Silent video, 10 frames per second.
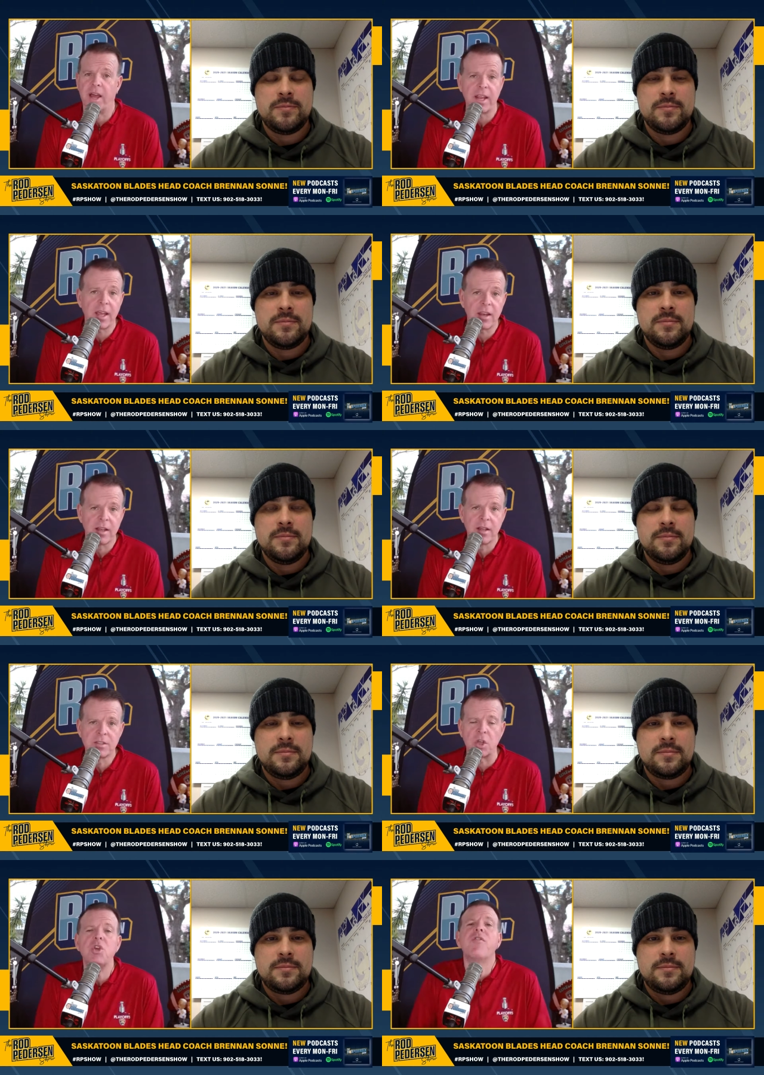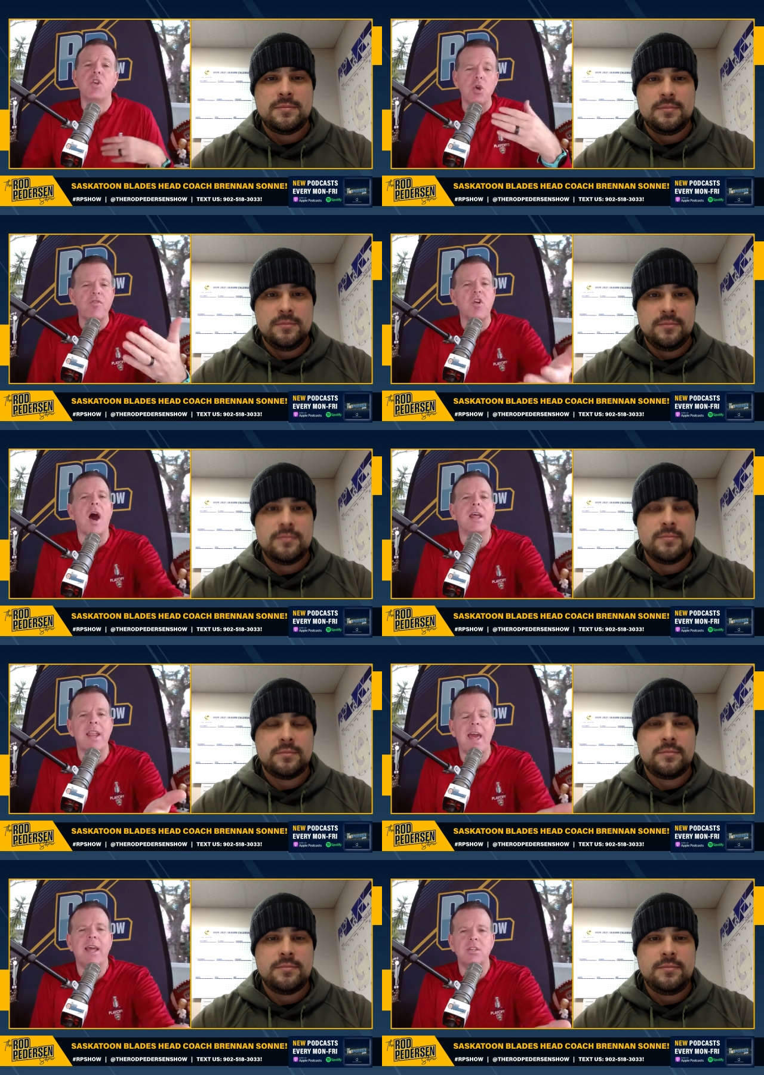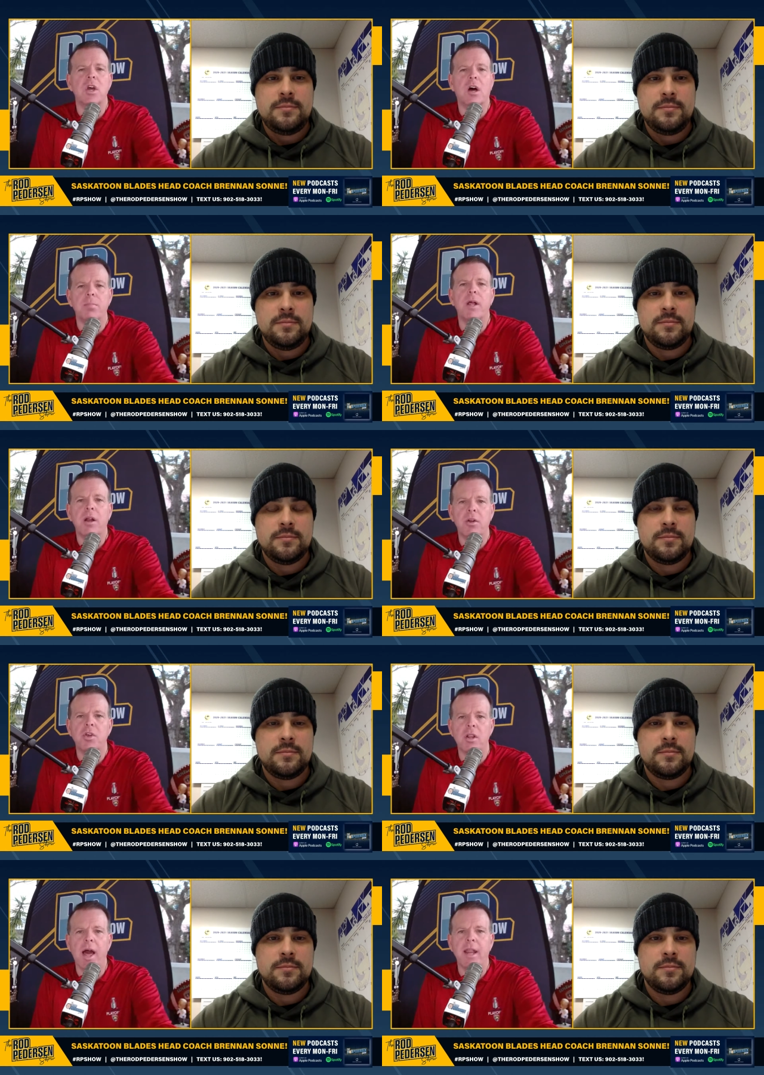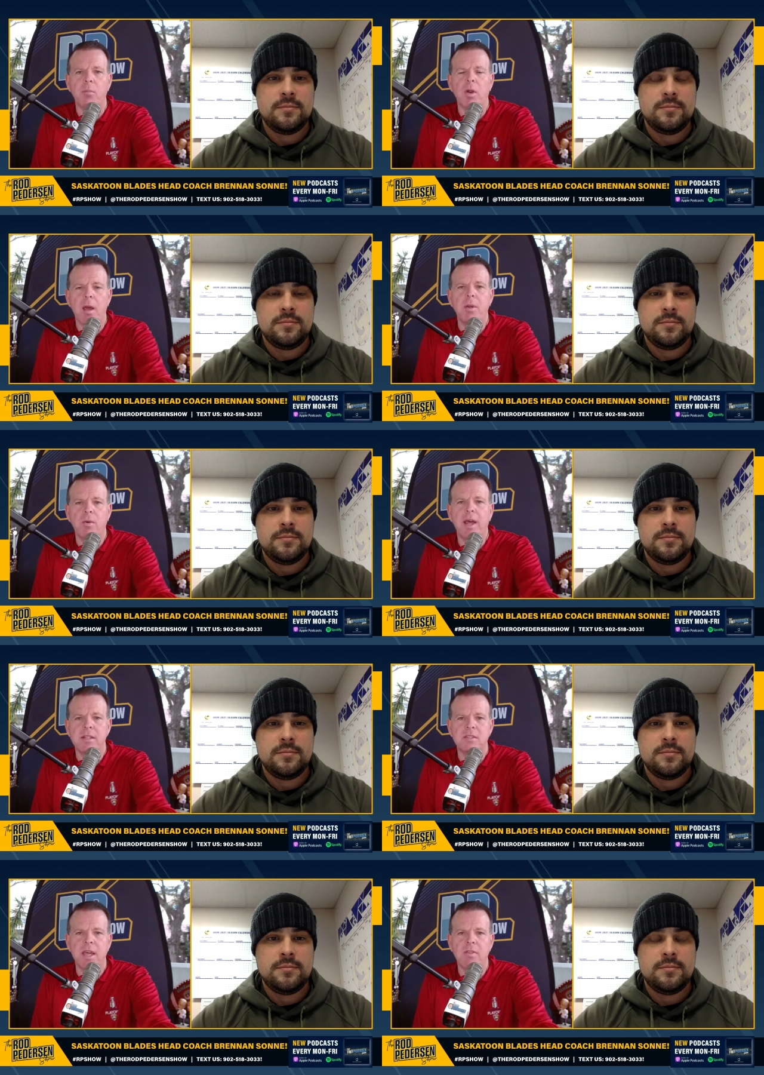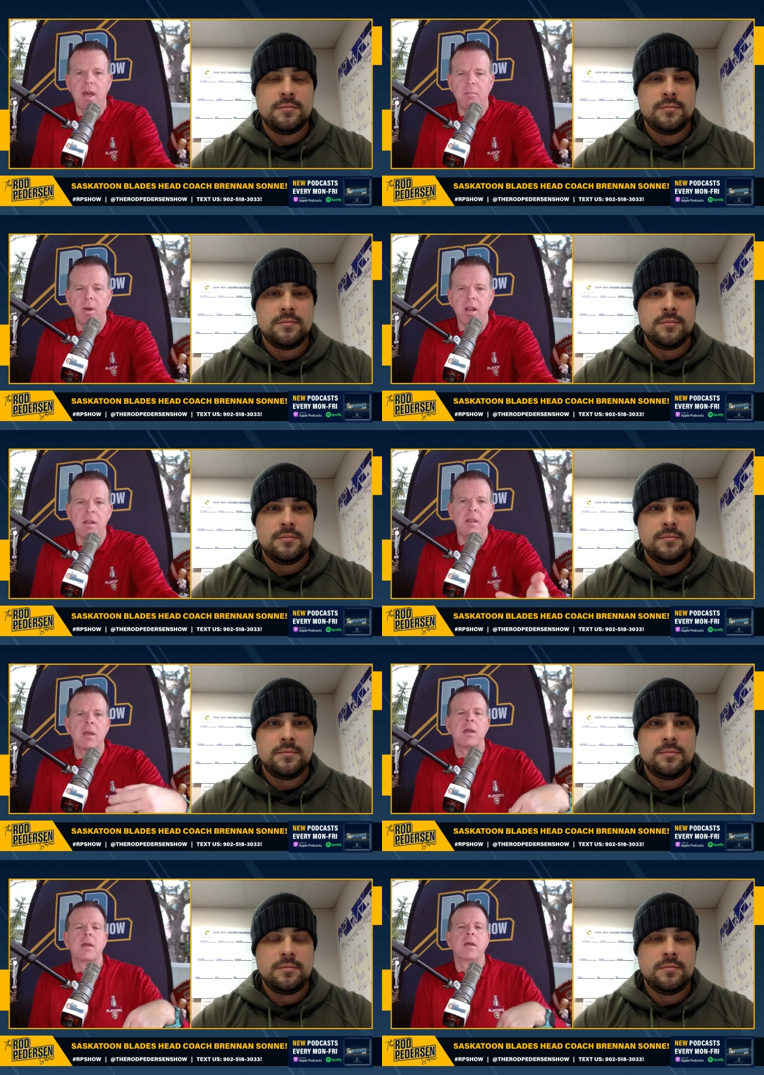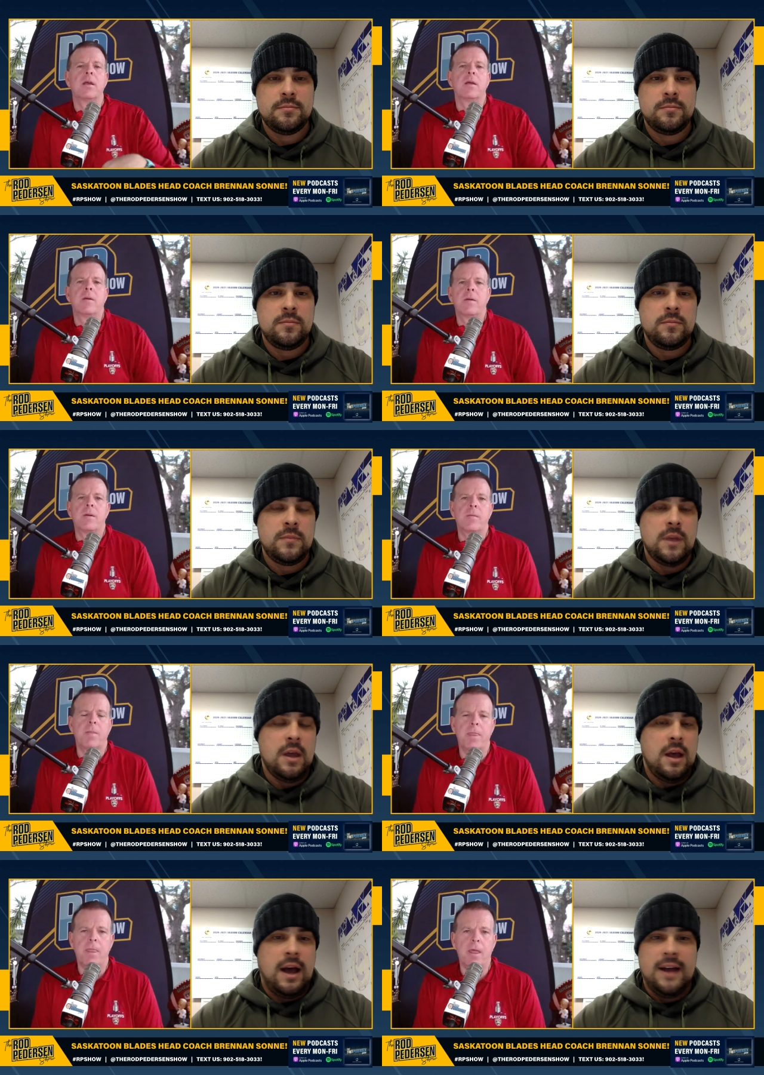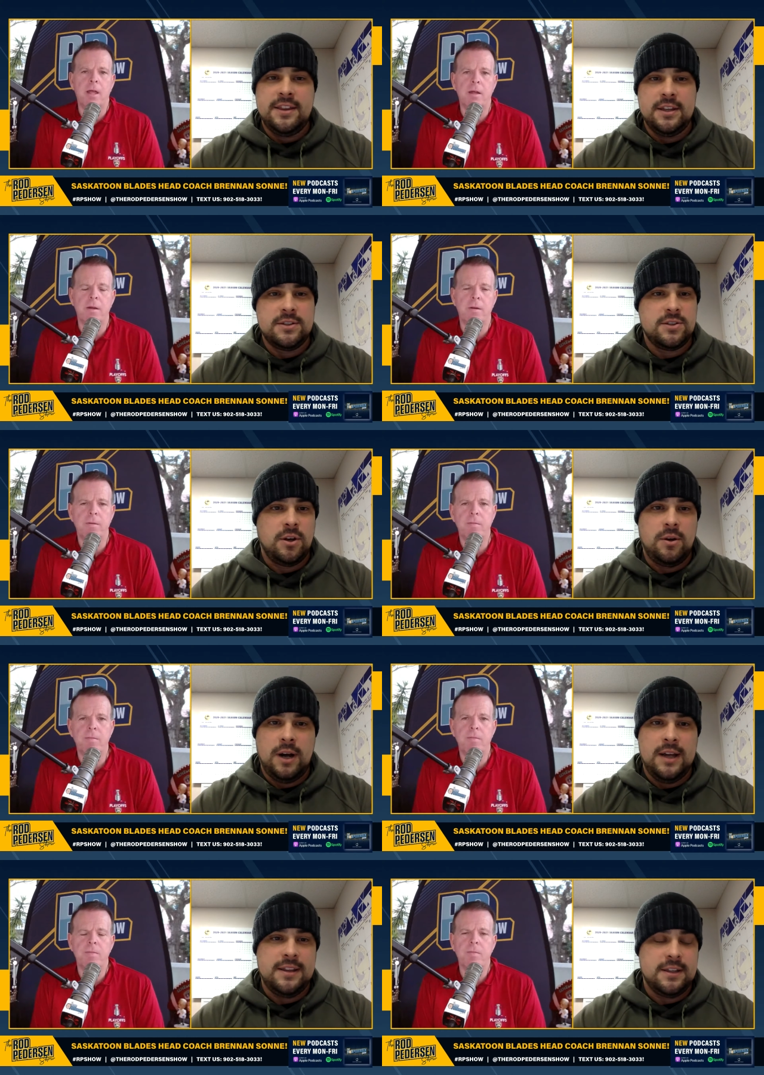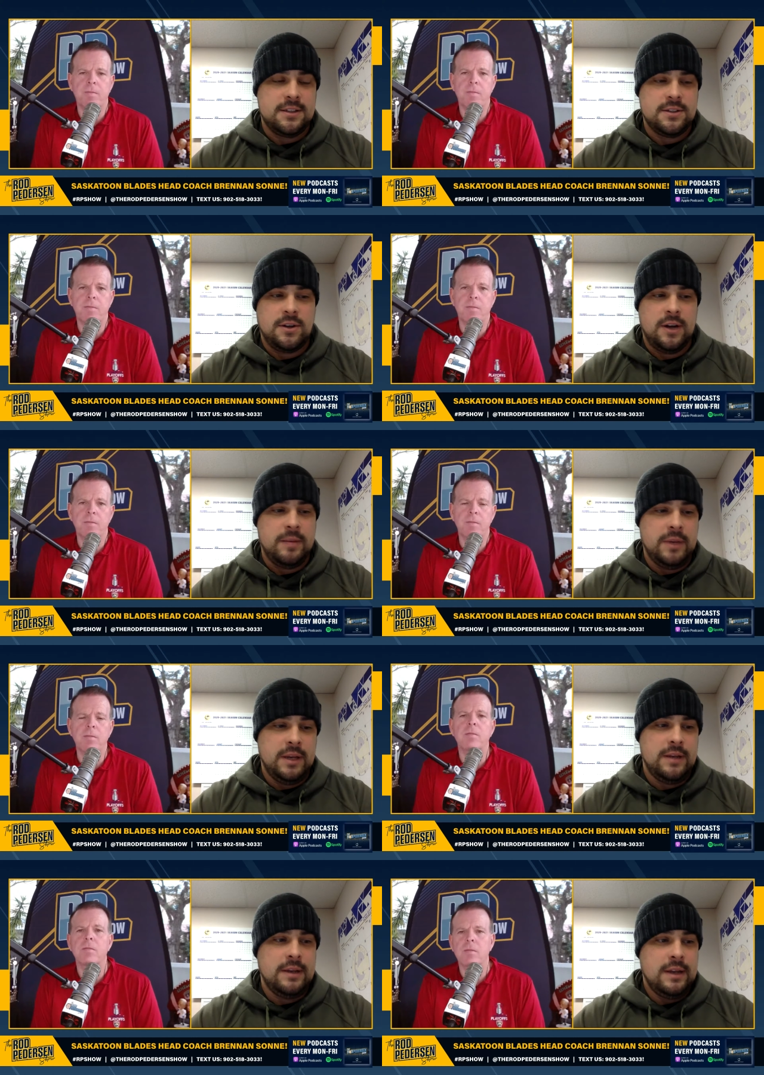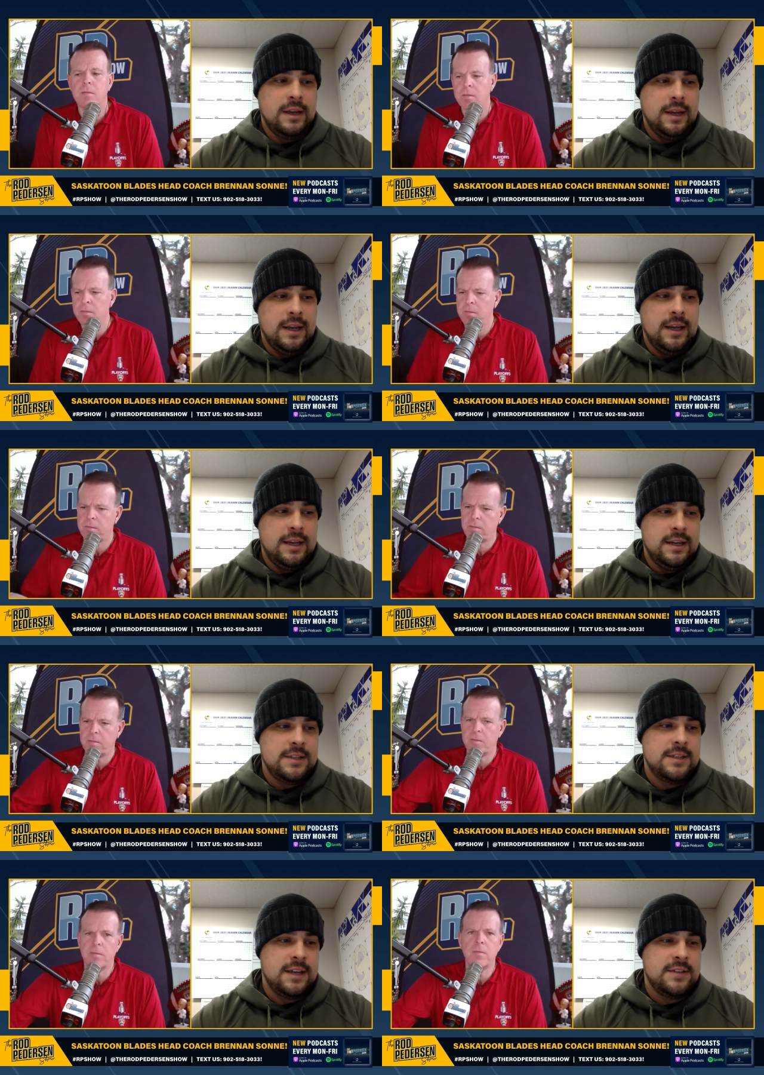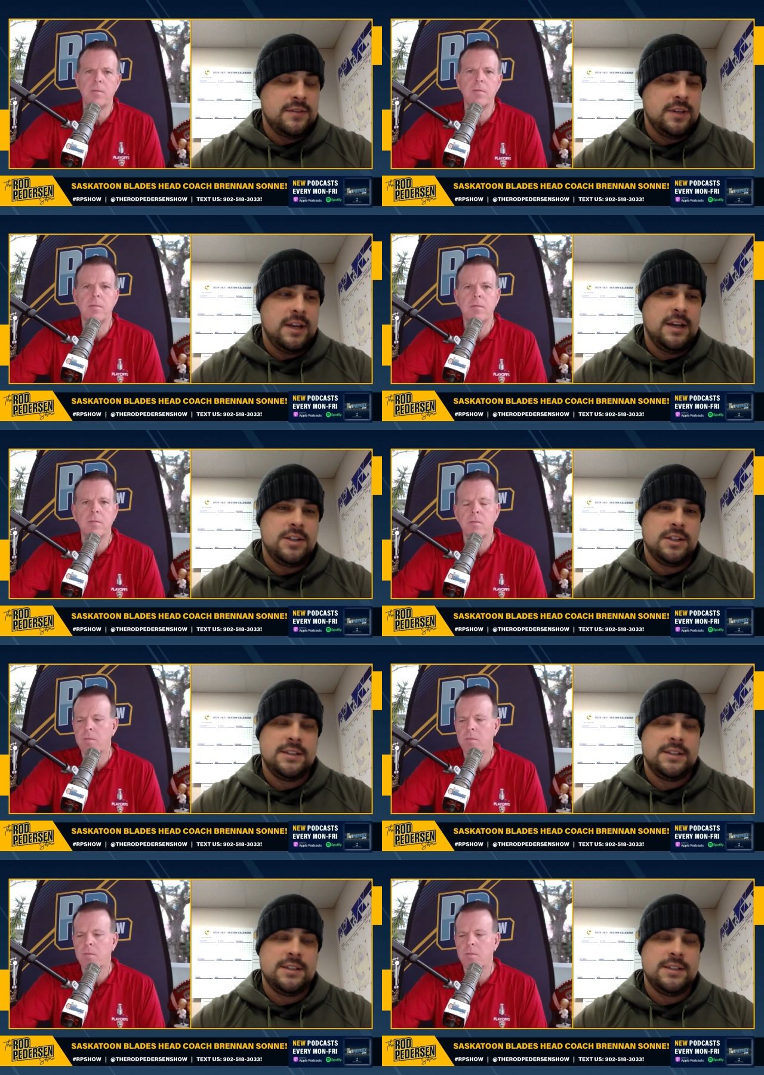Speaker 1: right in. So you've, you've got an N H L player in your lineup. Would I be right in saying that, Brennan?
Speaker 2: I think so. I think so. I mean, it, it is nice for the N H L